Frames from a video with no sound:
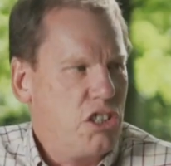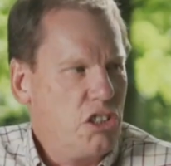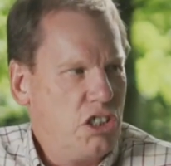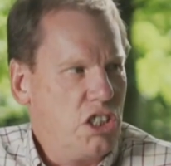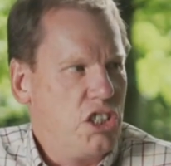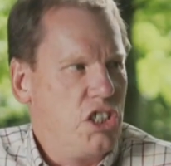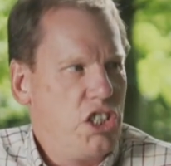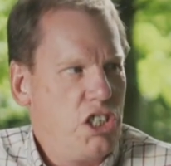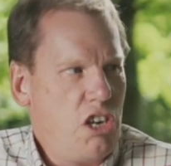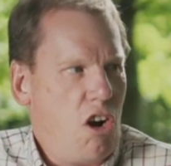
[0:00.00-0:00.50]
such
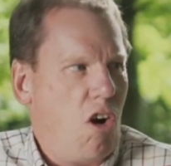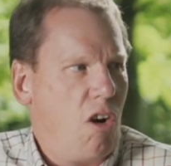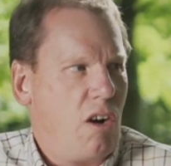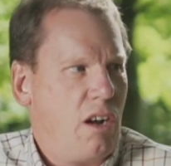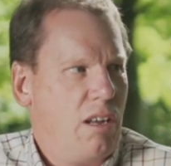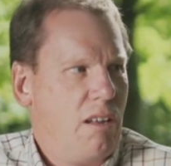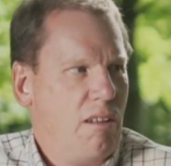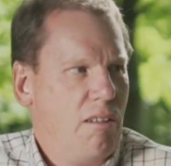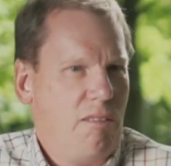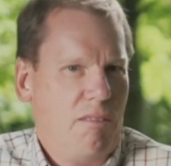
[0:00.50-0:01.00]
a
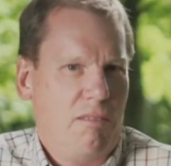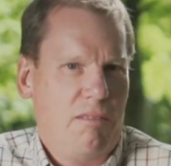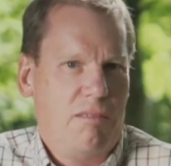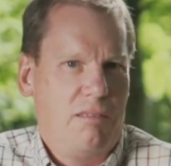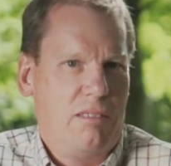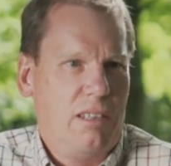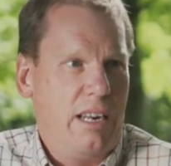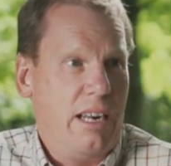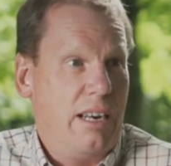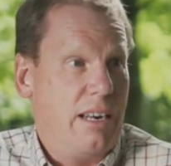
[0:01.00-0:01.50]
shock
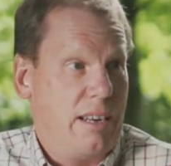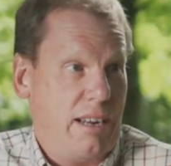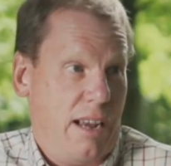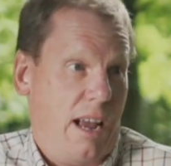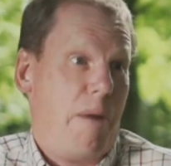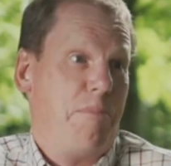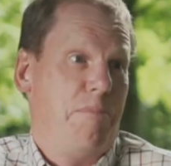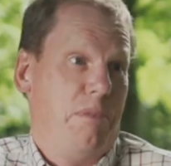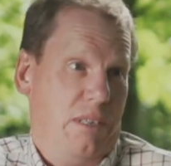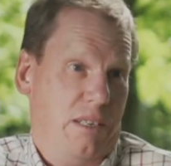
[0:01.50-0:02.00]
that it had
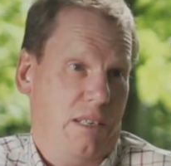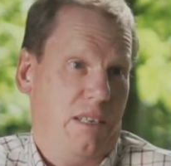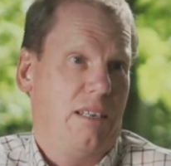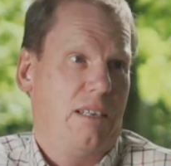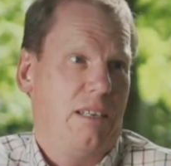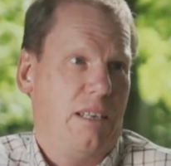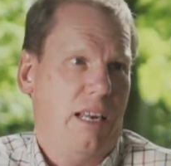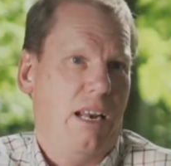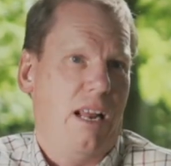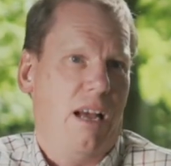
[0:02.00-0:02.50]

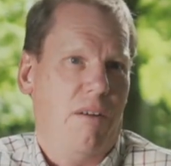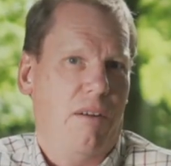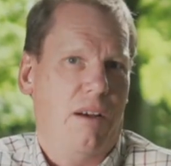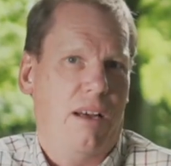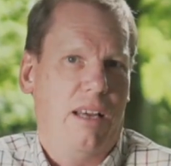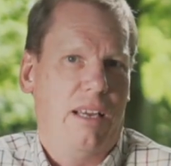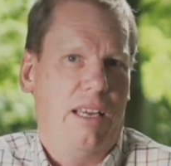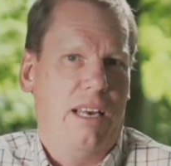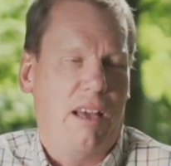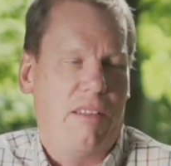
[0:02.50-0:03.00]
happened, you know,
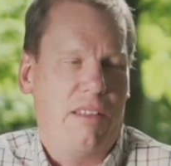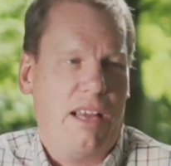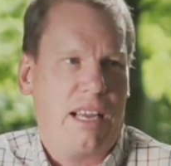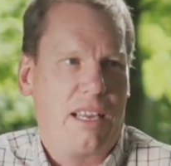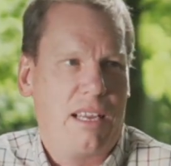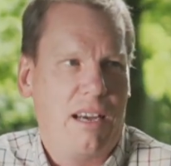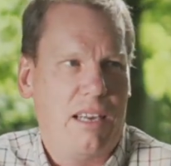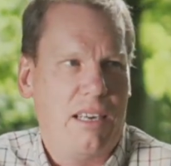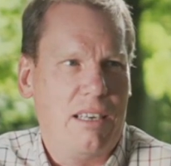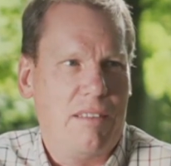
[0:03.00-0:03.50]
uh, you know
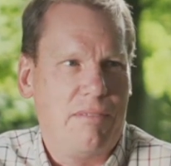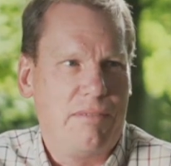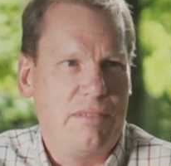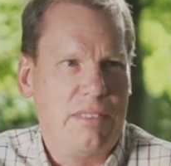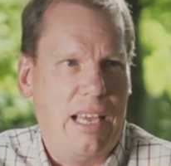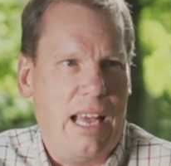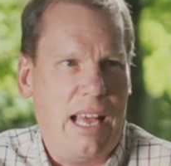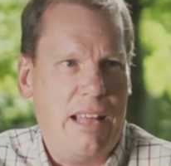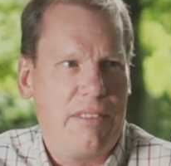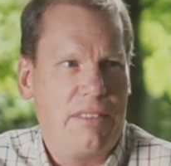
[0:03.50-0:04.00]
that kind of
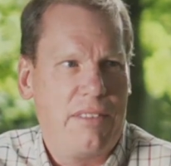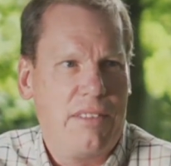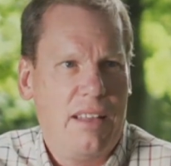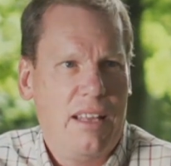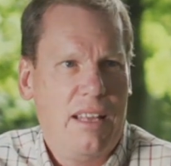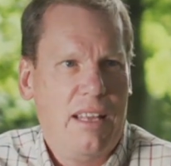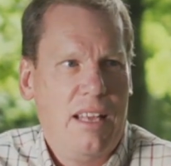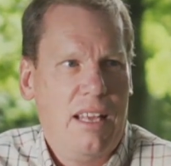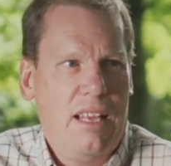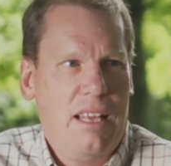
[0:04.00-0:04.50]
death.
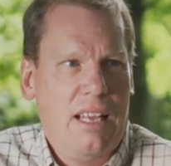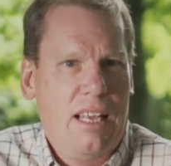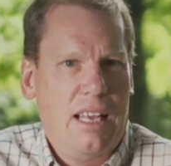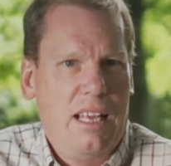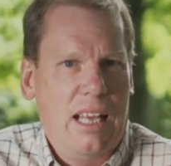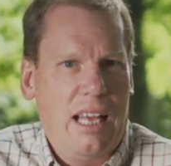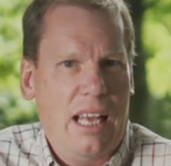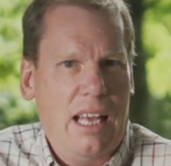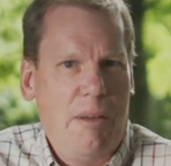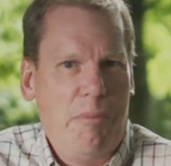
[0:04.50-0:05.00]

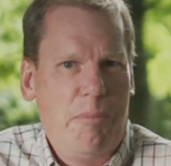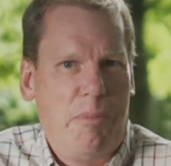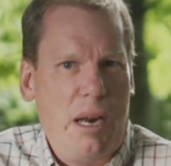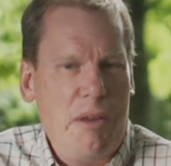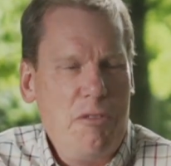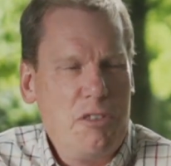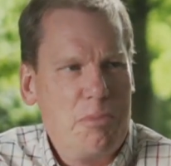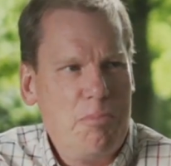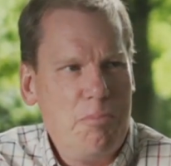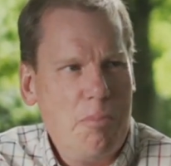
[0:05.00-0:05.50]
But
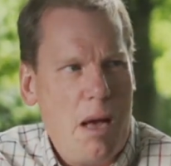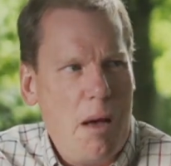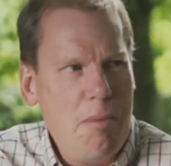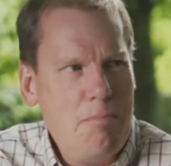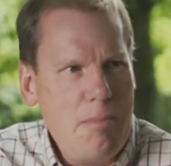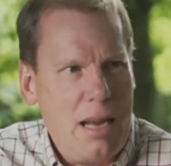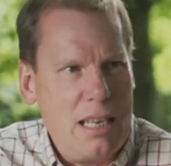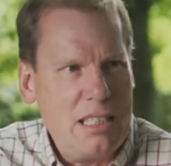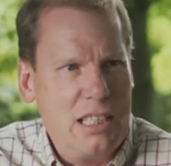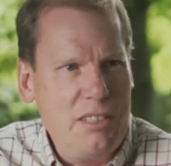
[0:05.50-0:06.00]
it was a
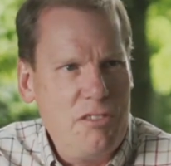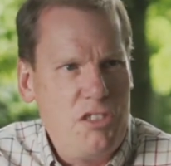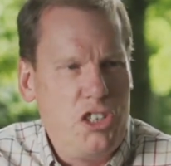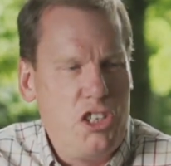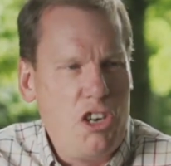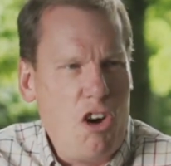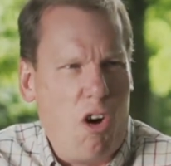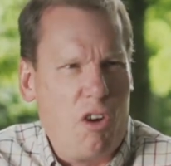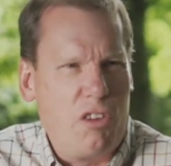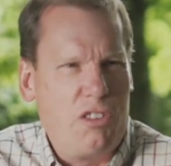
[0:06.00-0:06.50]
massive
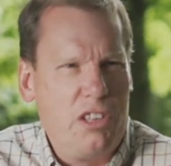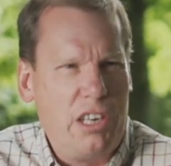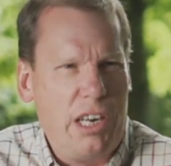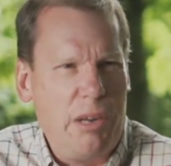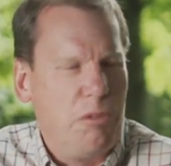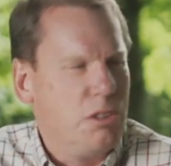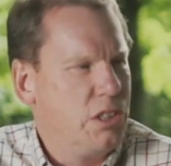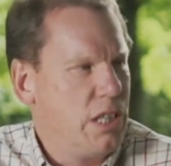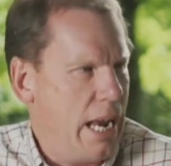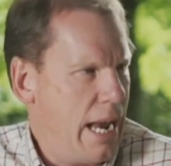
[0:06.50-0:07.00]
shock that
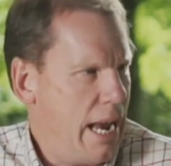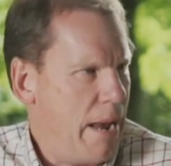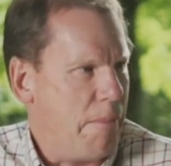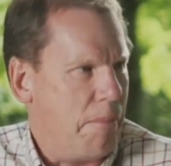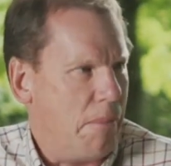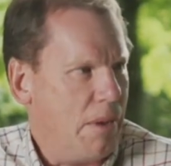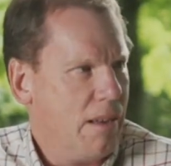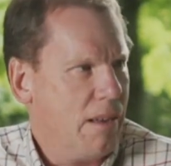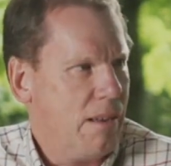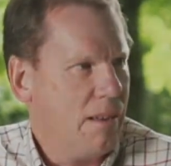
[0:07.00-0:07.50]
it was
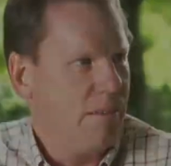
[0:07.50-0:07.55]
him.